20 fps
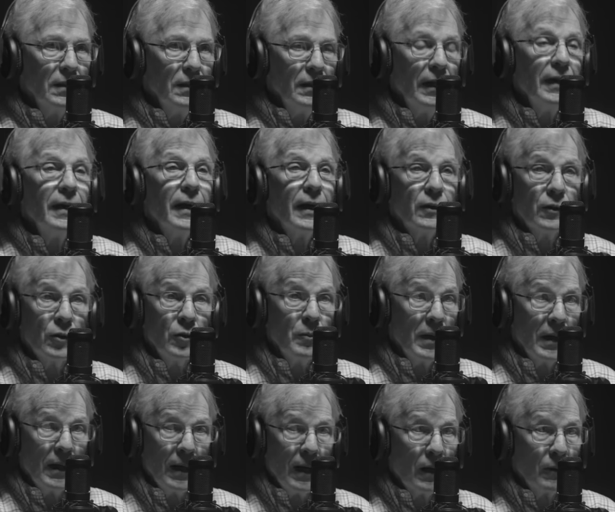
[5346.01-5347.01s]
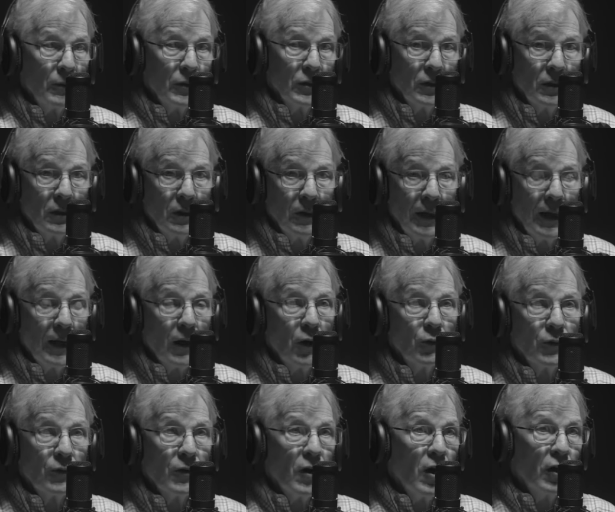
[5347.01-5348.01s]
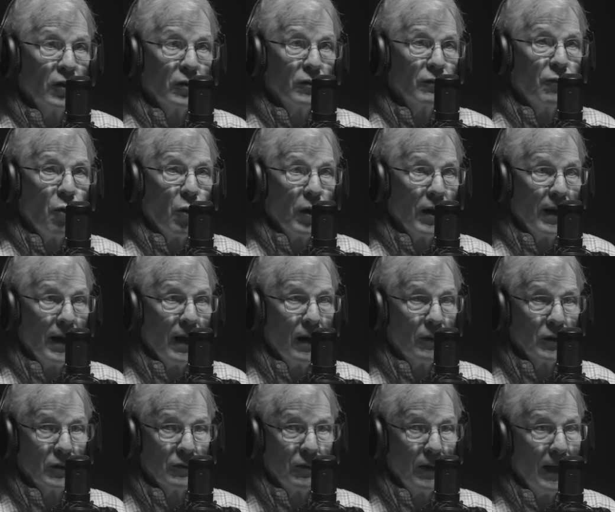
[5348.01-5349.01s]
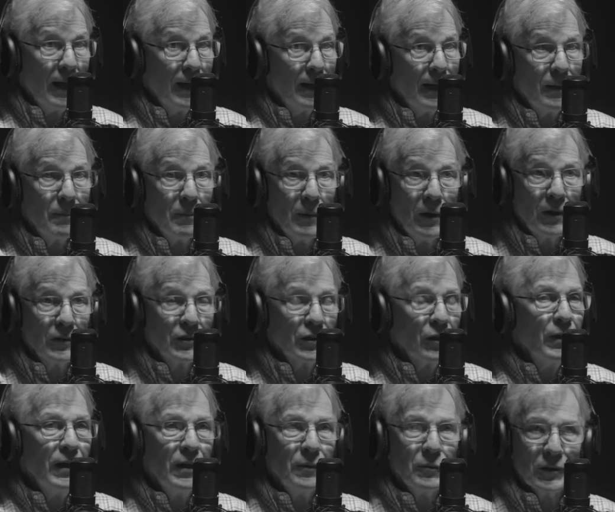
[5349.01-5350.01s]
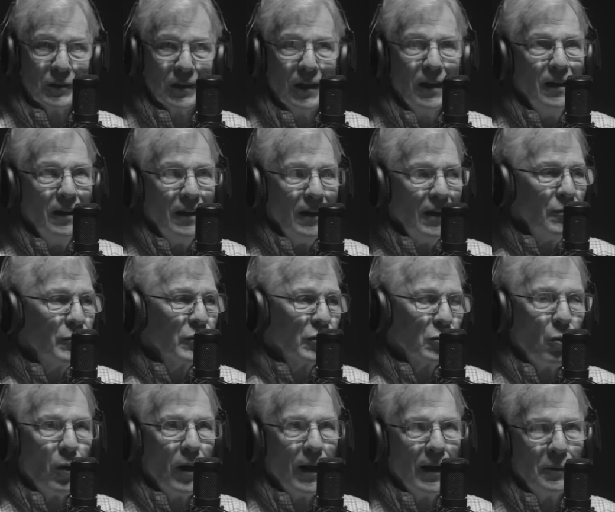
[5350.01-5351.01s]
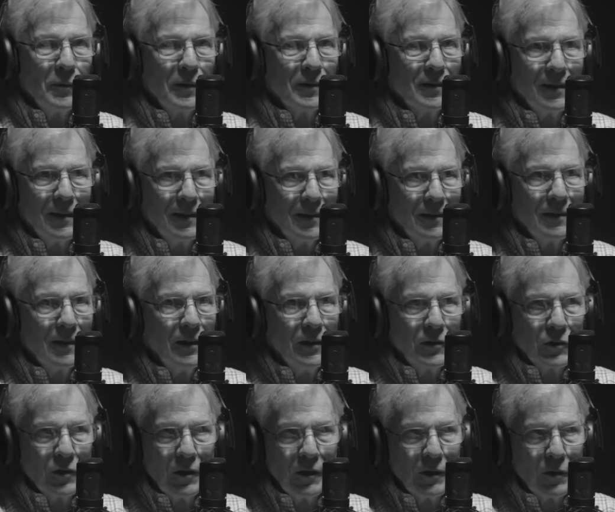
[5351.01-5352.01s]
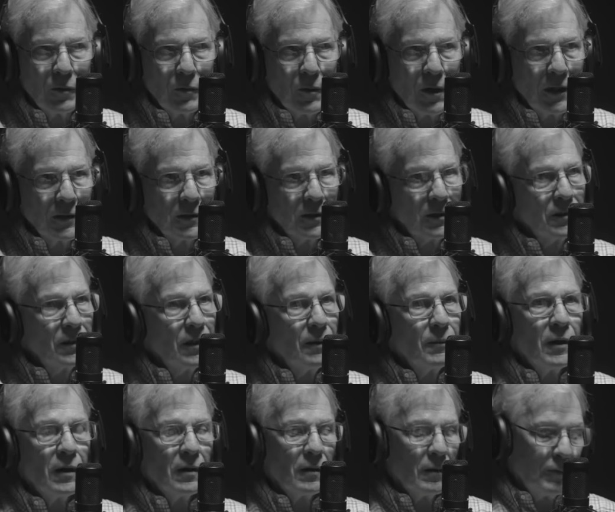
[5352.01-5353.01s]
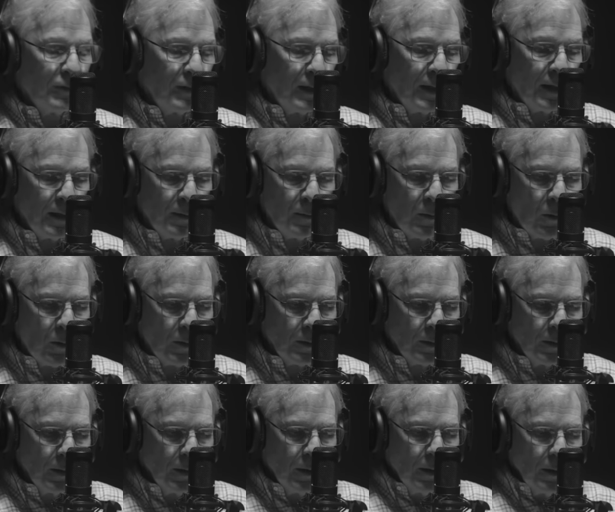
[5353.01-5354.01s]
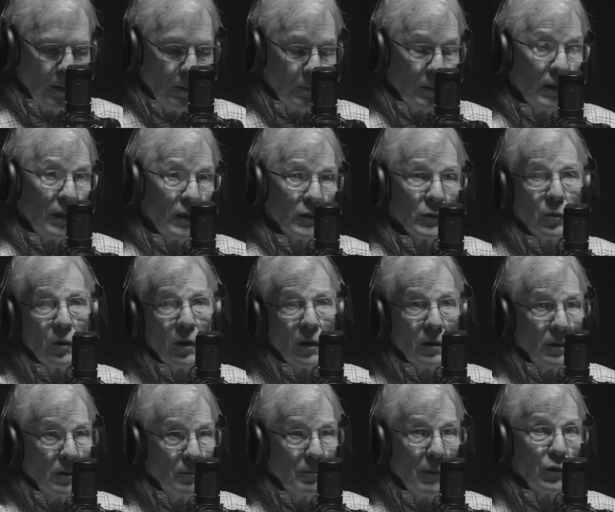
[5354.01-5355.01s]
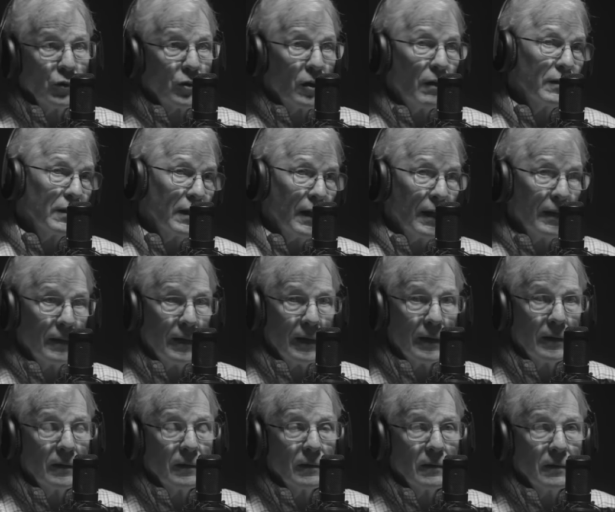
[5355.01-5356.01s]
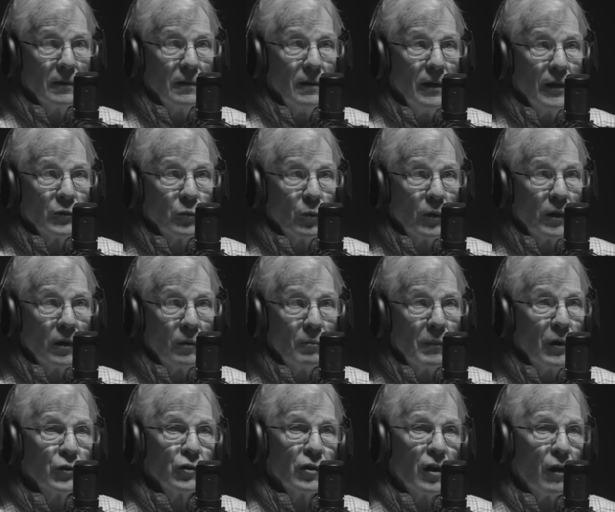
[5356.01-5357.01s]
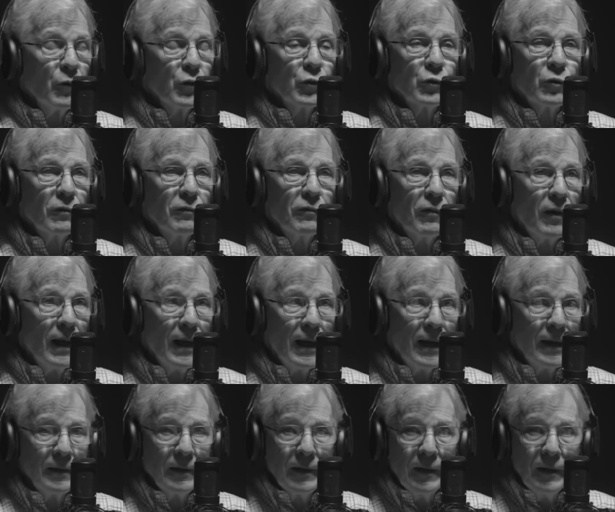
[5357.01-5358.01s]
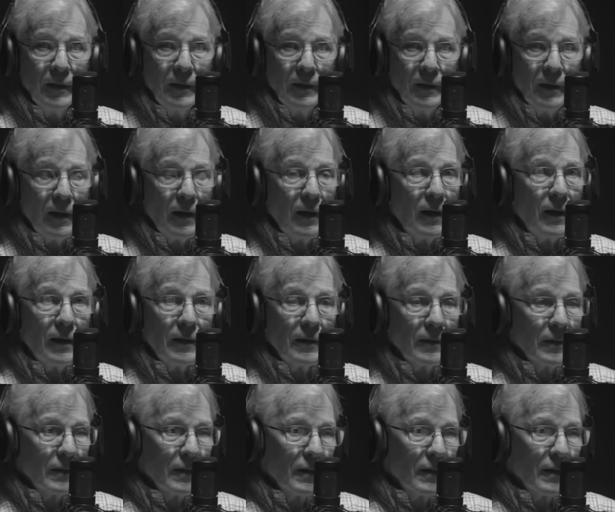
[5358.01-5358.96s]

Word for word: He had too many hours, you know. He had over 140 hours flying that month, so he was way within his legal rights to say I'm not going to fly anymore. But guess what? Most of us had that as well. Most of us were flying. I